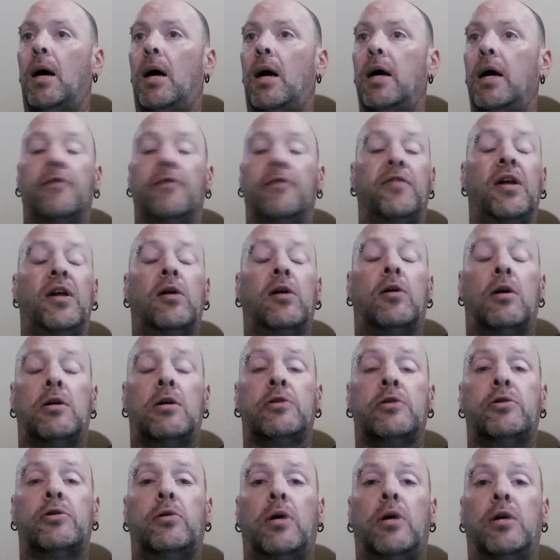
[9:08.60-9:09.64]
If they are
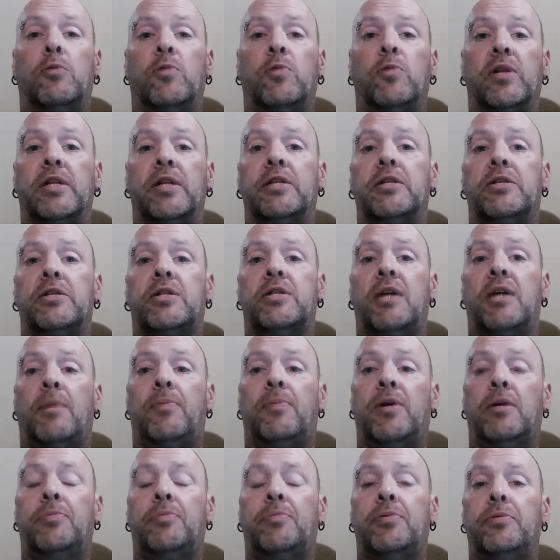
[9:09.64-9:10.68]
also unwilling to step
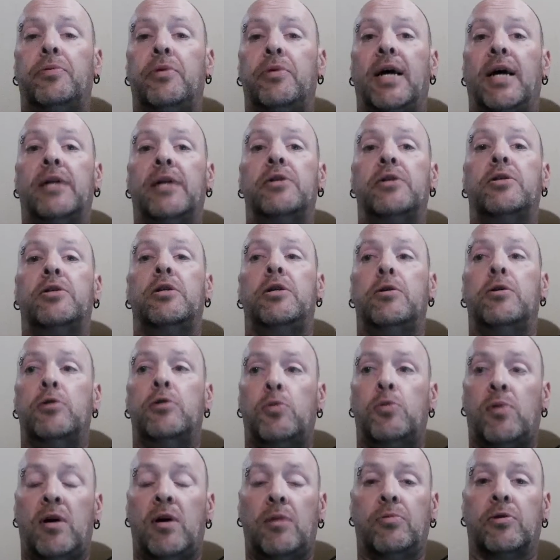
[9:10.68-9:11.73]
up, that is a huge
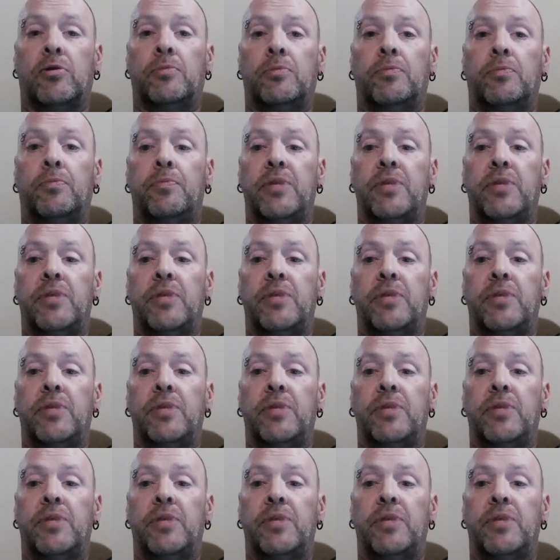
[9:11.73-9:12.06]
problem,